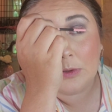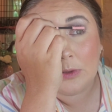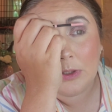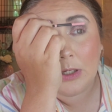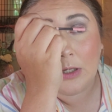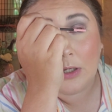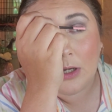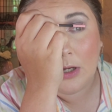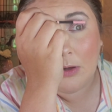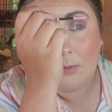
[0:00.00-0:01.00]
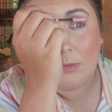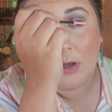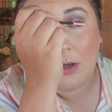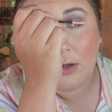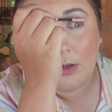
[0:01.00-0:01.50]
Yeah,
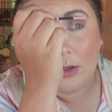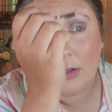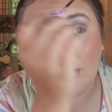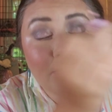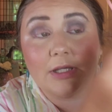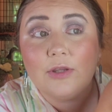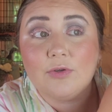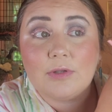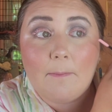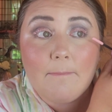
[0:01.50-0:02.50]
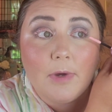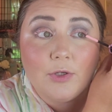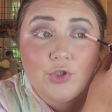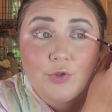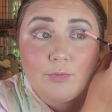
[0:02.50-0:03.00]
I say there's
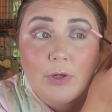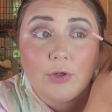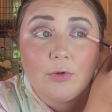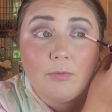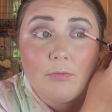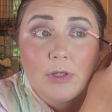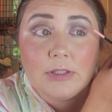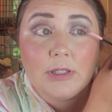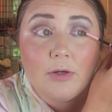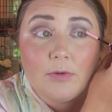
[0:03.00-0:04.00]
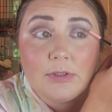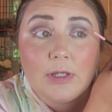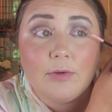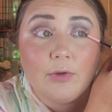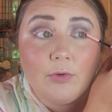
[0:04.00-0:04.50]
much better mascaras
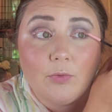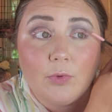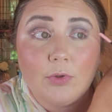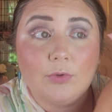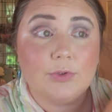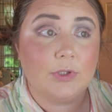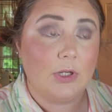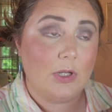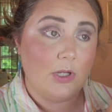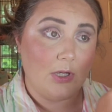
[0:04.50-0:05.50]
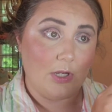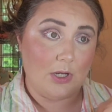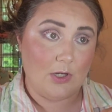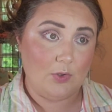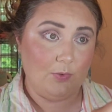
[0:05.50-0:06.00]
out there in the world.
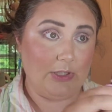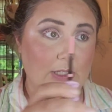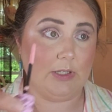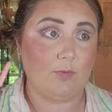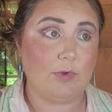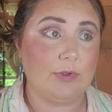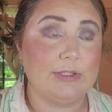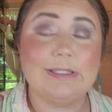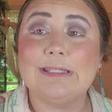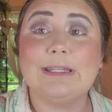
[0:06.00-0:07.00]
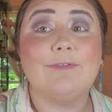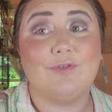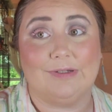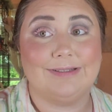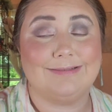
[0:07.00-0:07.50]
Okay, well, this is
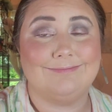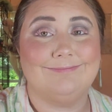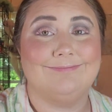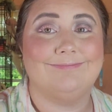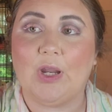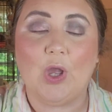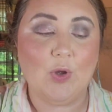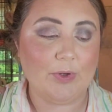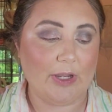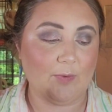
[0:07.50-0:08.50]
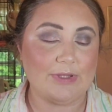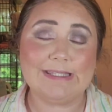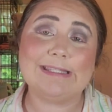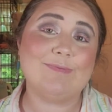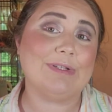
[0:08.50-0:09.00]
different. Okay, well, this
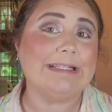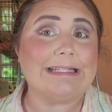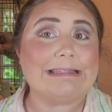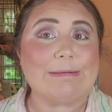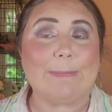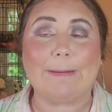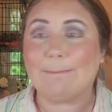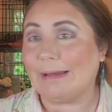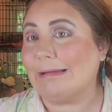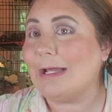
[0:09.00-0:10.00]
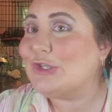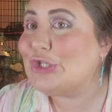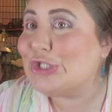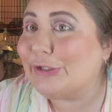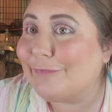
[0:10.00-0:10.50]
really doesn't make my
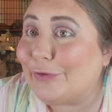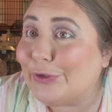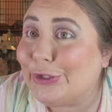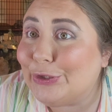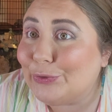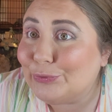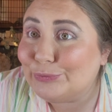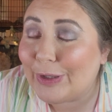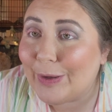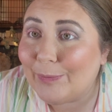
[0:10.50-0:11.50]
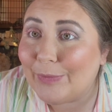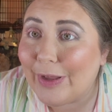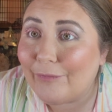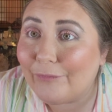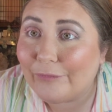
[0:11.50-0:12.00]
lashes look very cute.
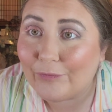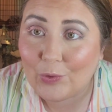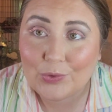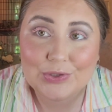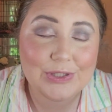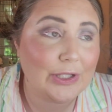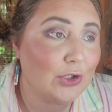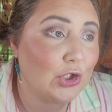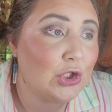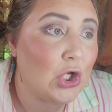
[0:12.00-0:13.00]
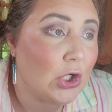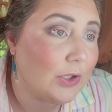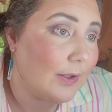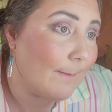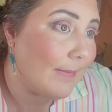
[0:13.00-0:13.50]
Of course they look
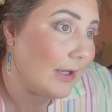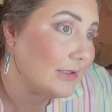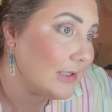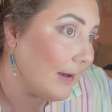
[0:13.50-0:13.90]
long, but